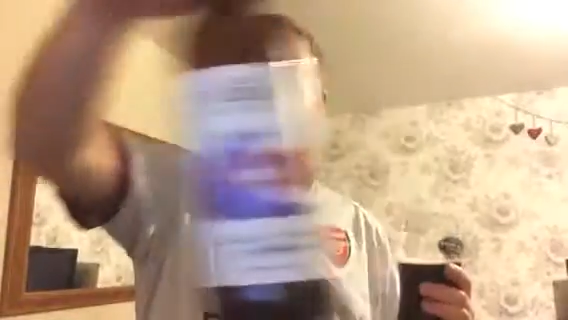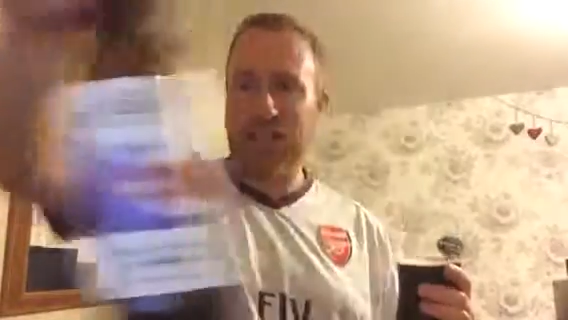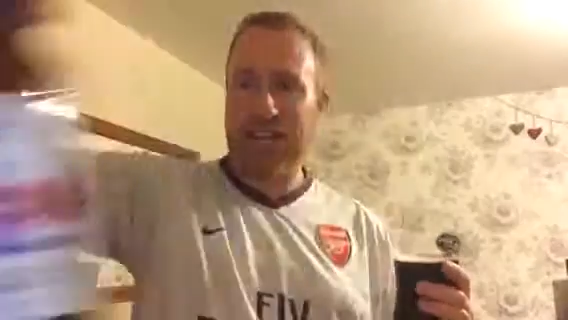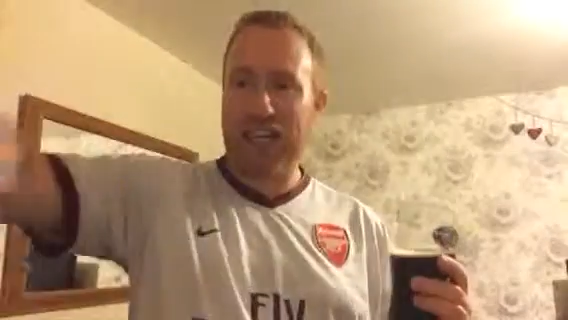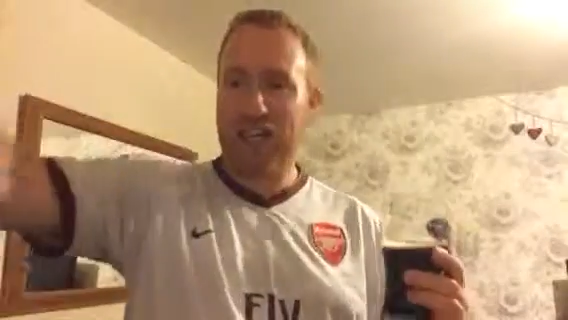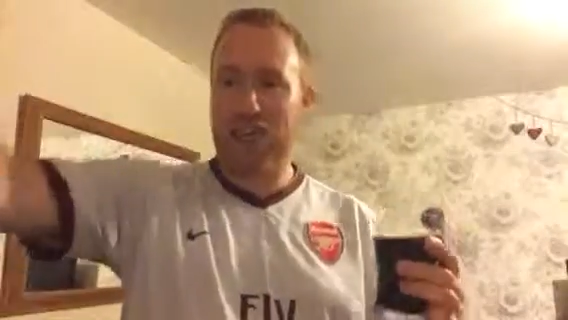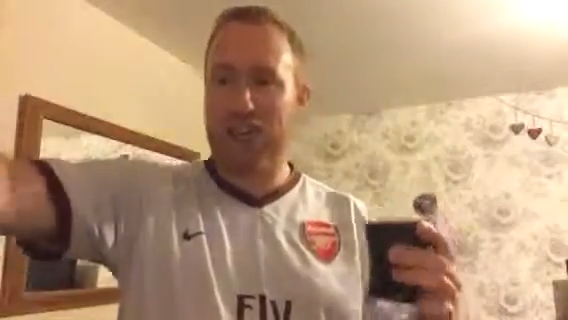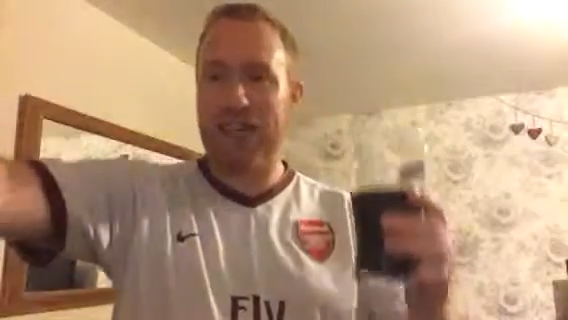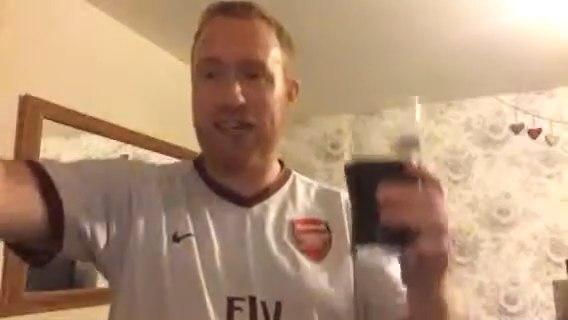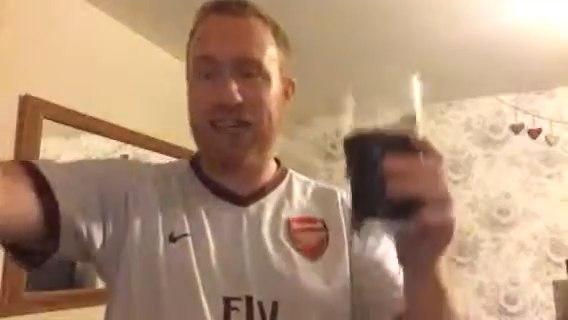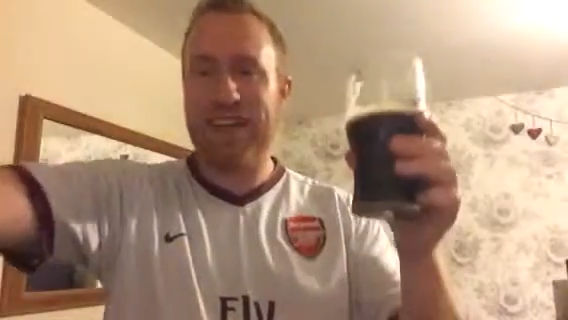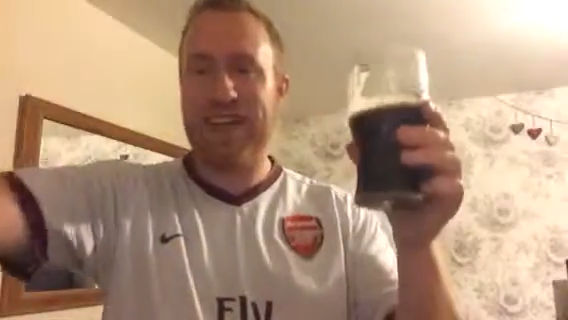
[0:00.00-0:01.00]
Cheers
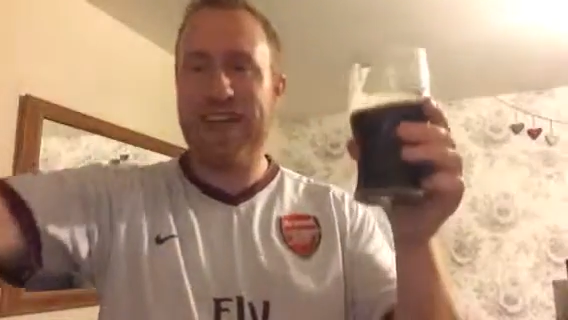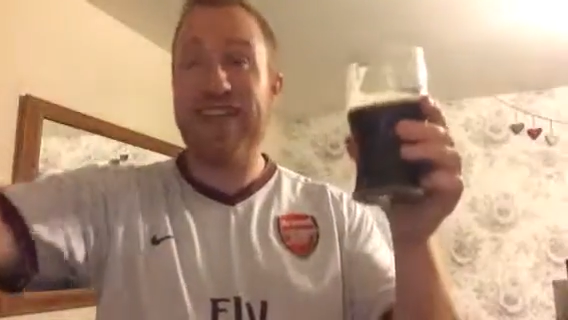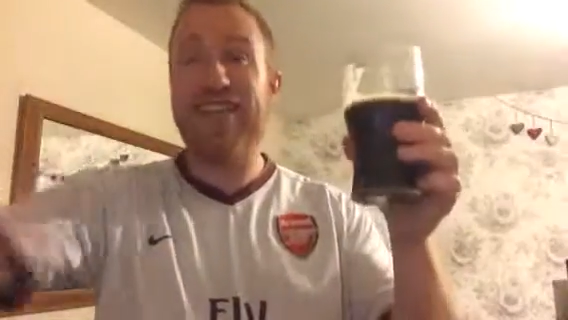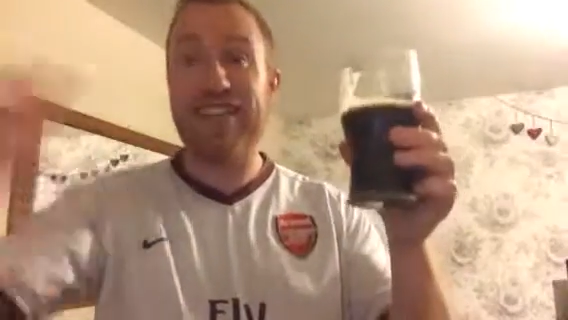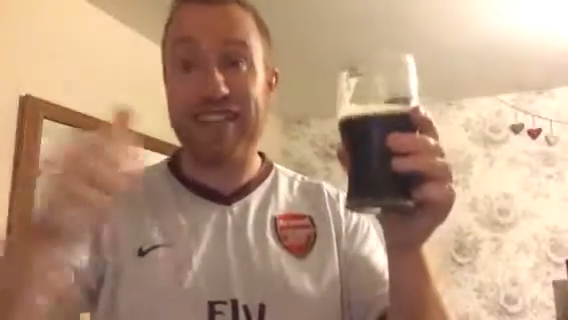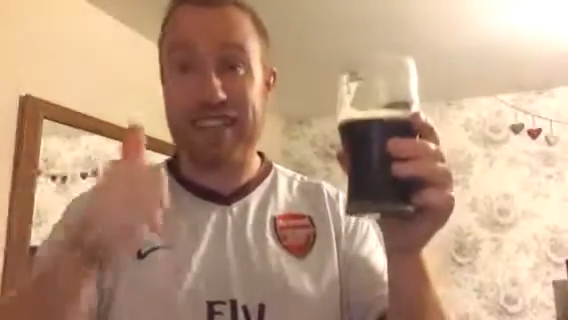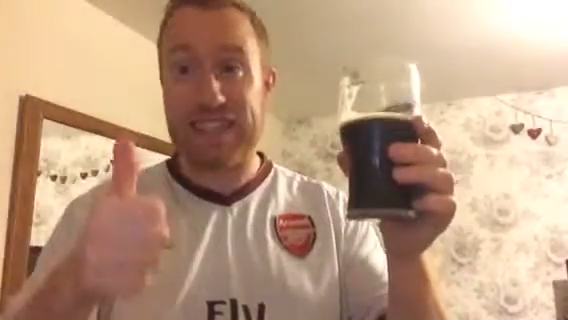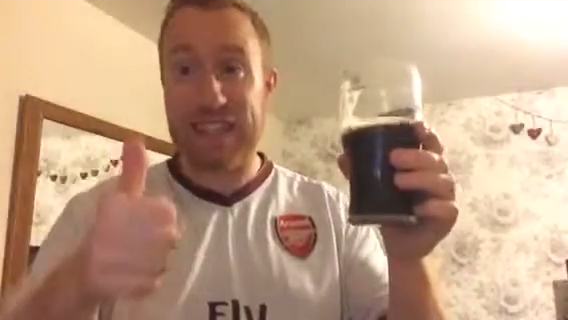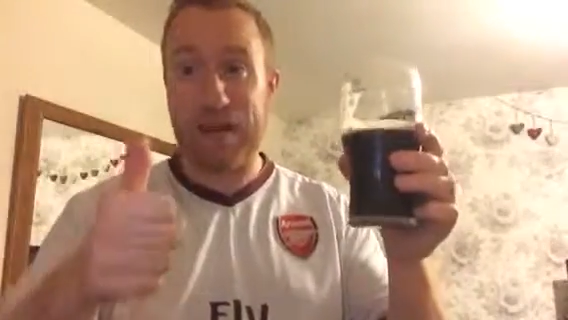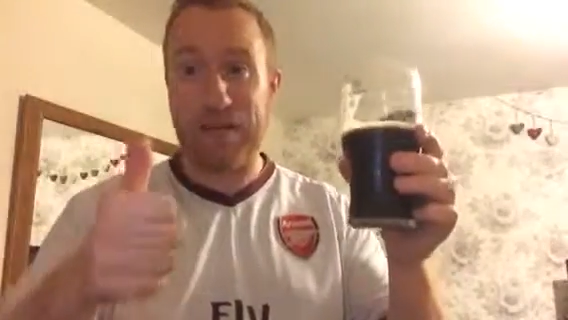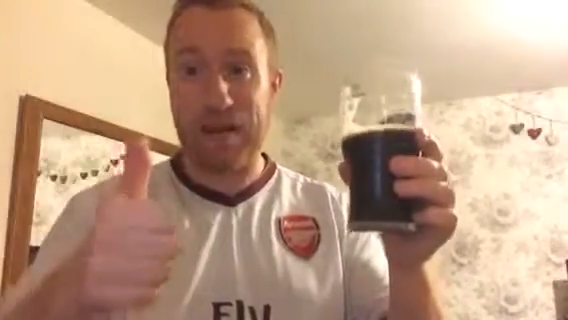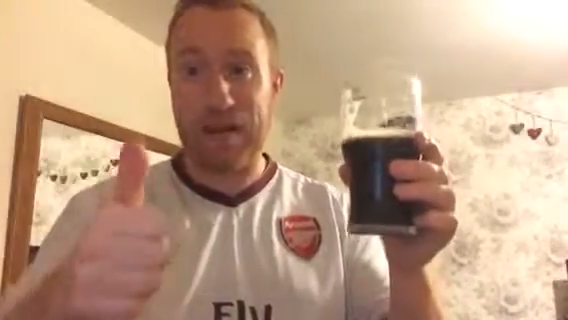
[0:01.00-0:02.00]
and
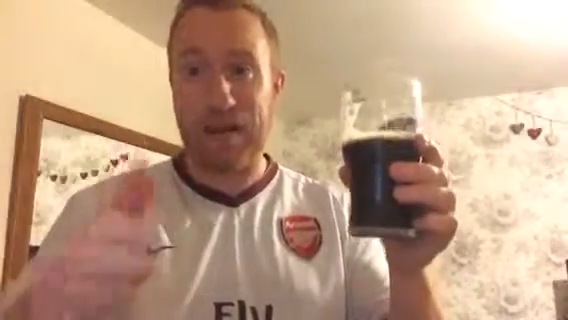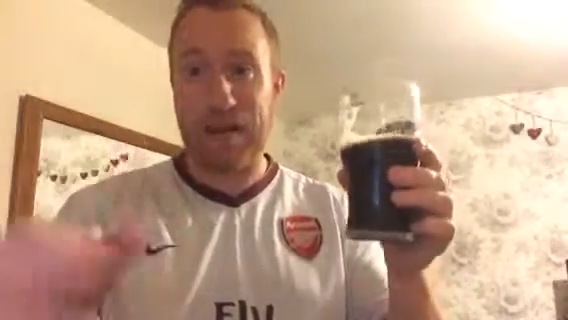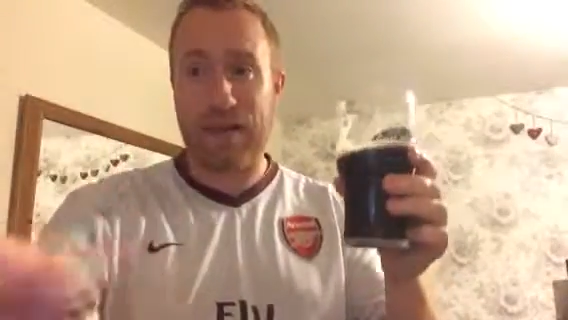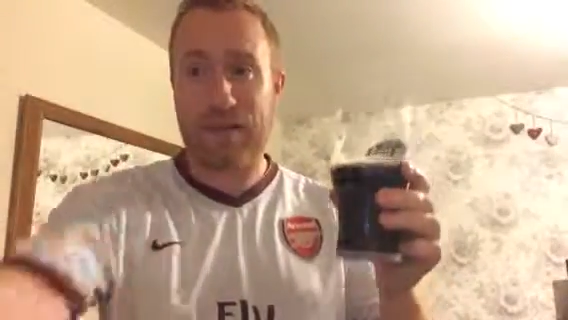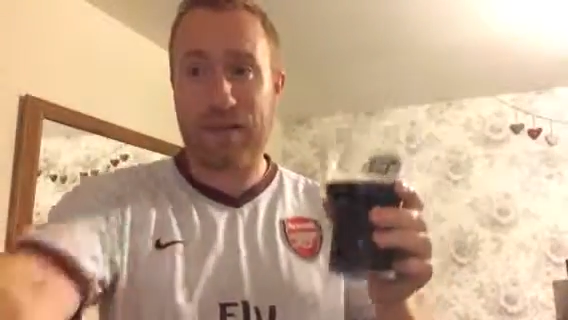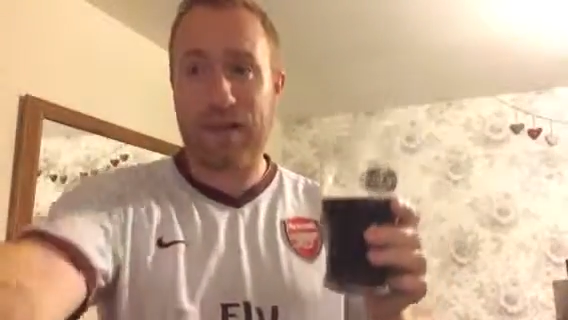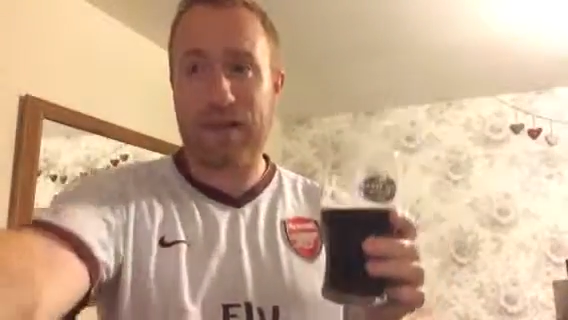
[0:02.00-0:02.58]
slam a chara.